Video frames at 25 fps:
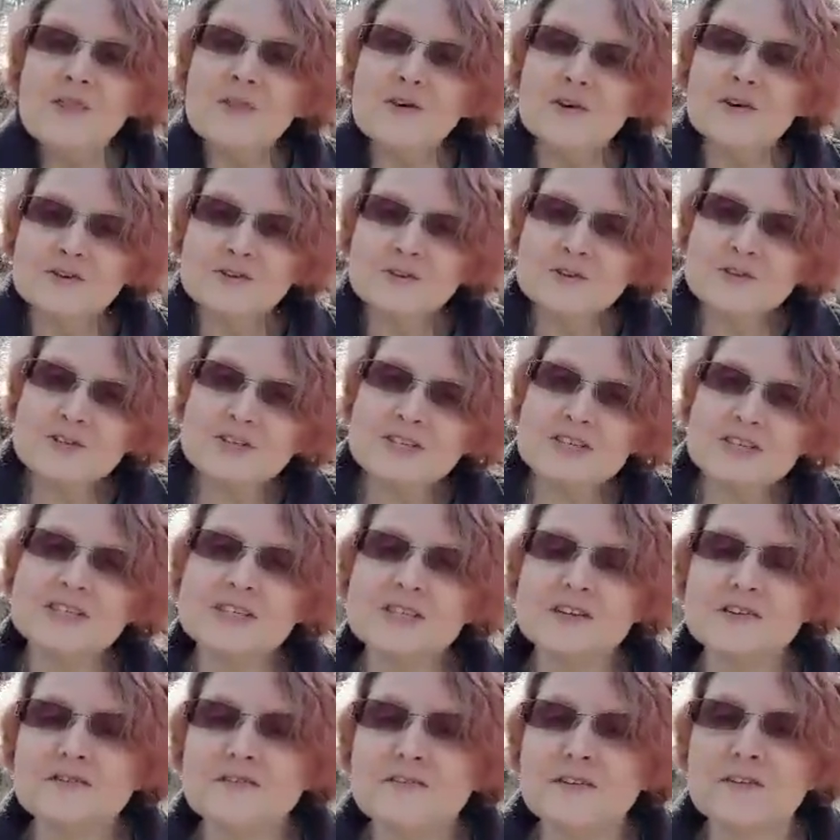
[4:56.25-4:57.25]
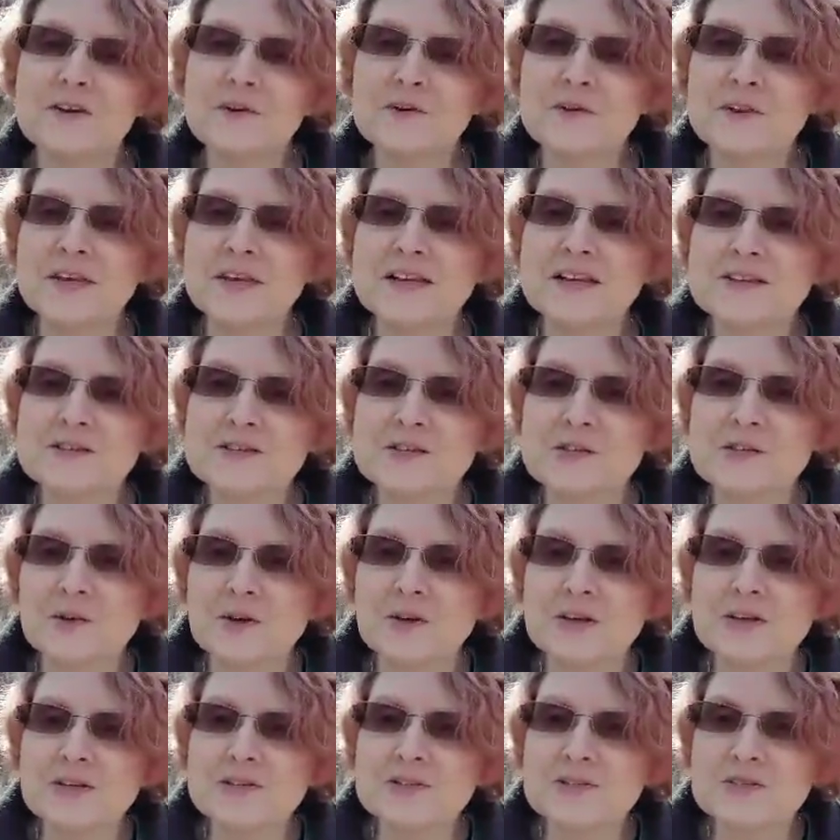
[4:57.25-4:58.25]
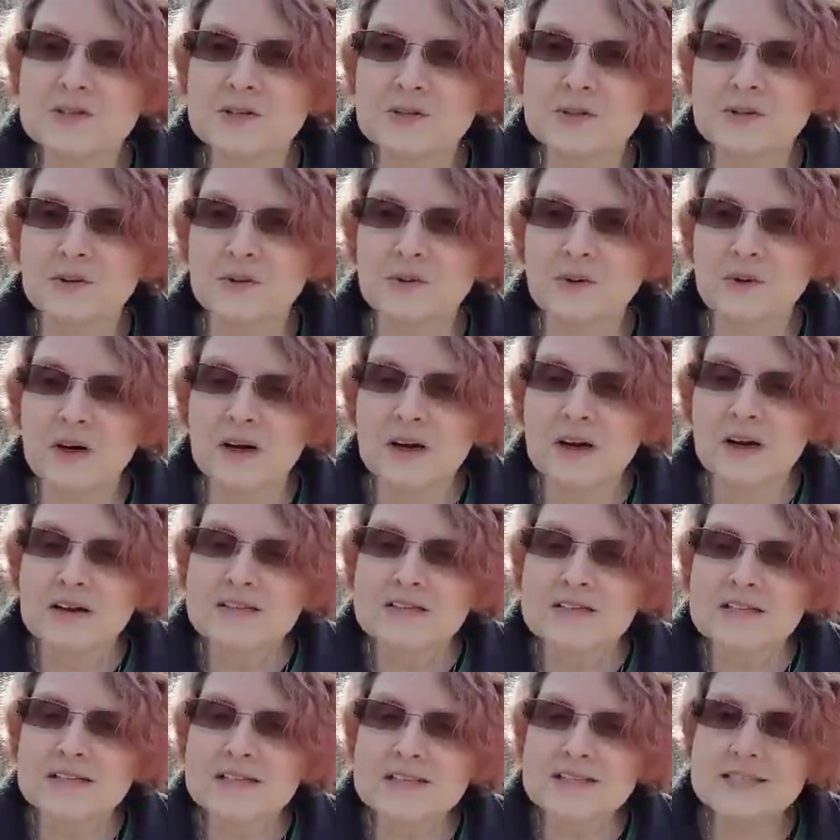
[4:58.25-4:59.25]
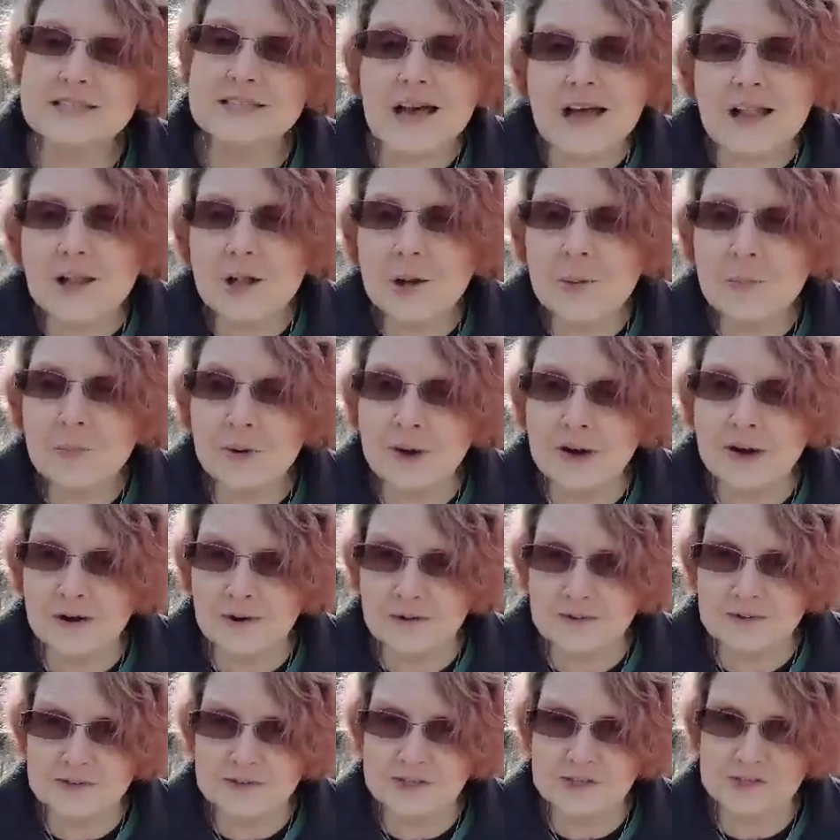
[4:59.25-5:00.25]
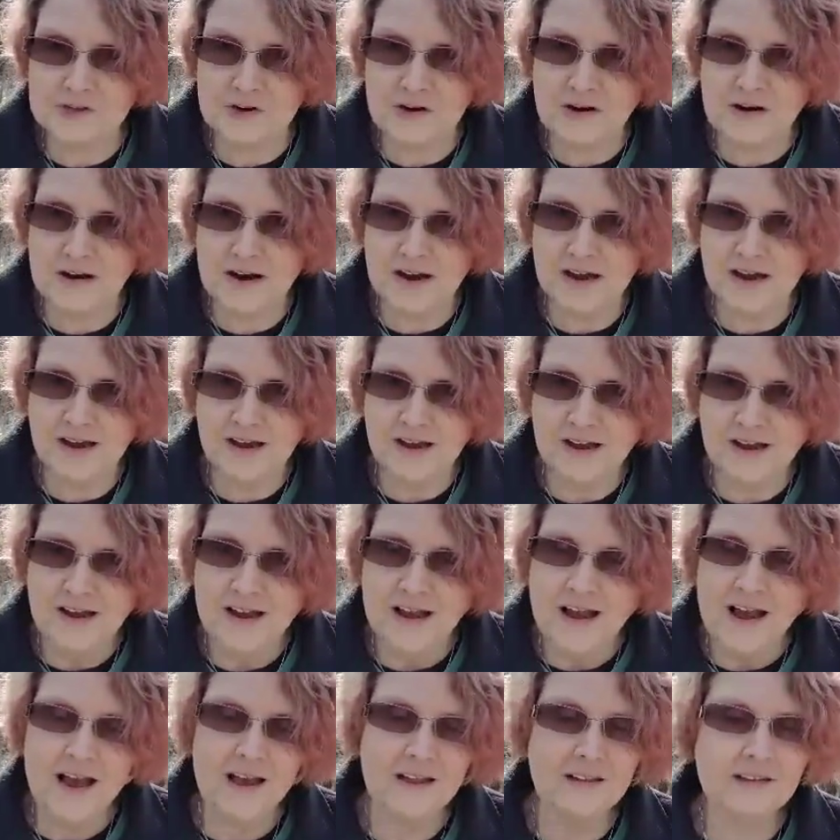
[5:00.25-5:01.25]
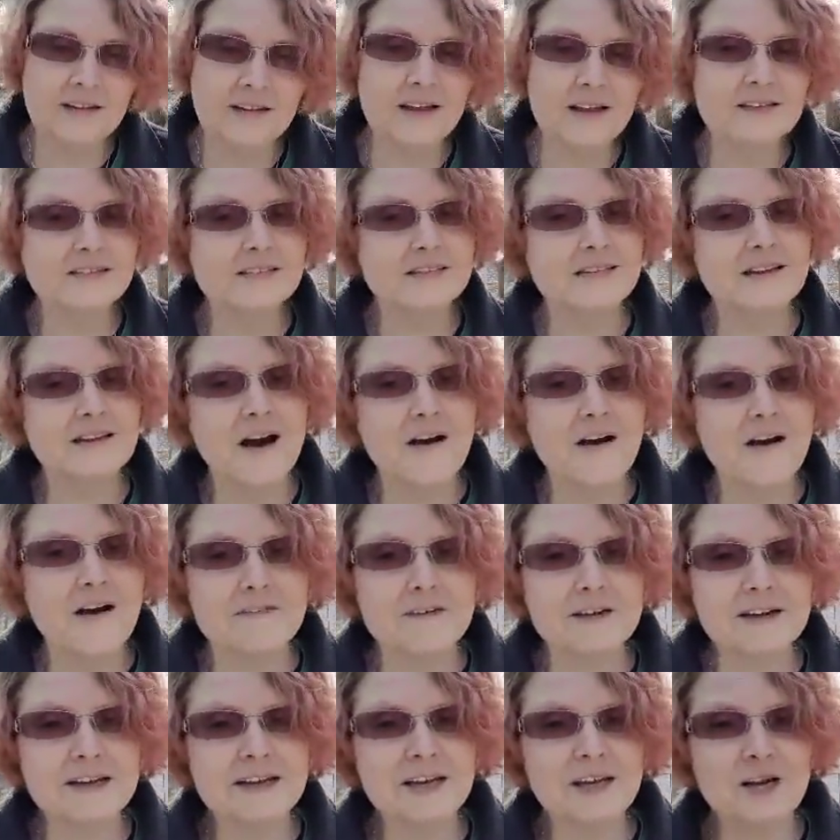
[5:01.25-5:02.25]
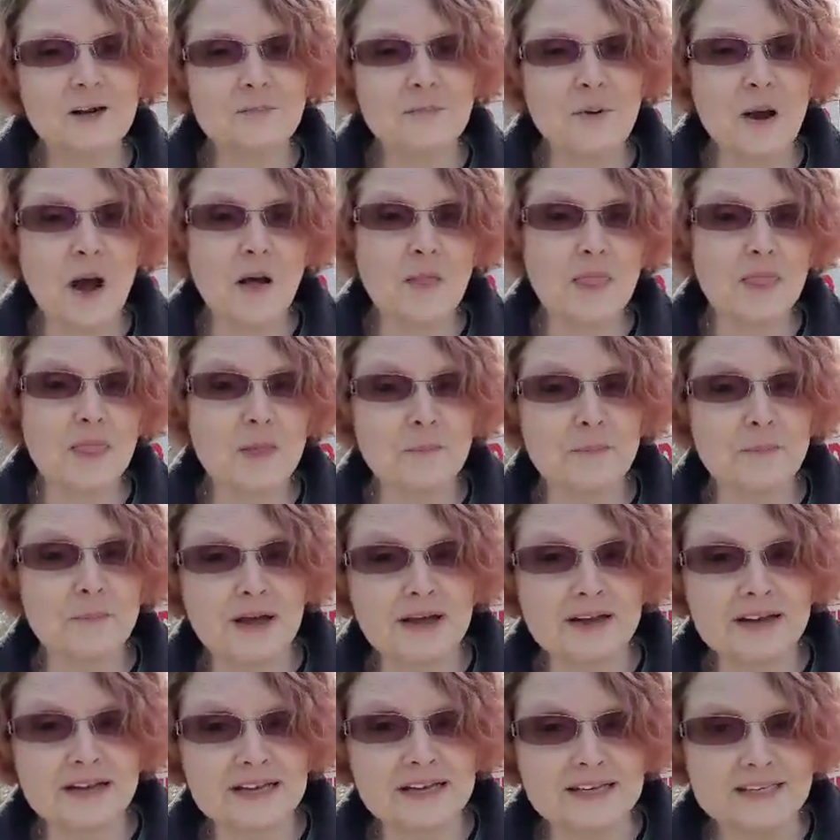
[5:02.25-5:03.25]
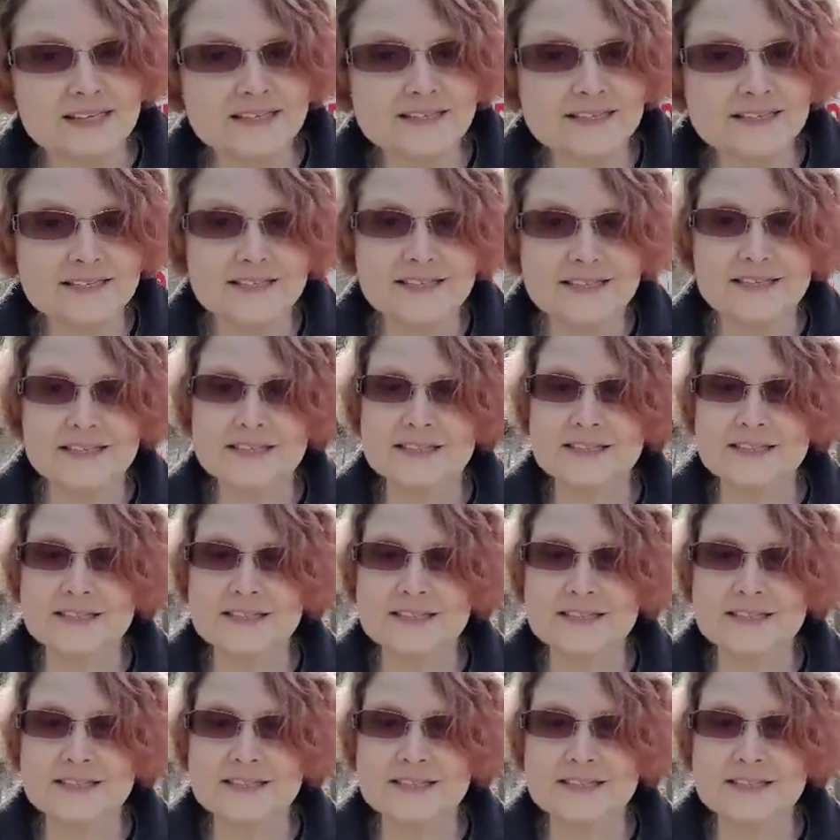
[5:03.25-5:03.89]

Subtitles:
Those are just a few things you can do to celebrate Ostara. And let's not forget about the bunnies, the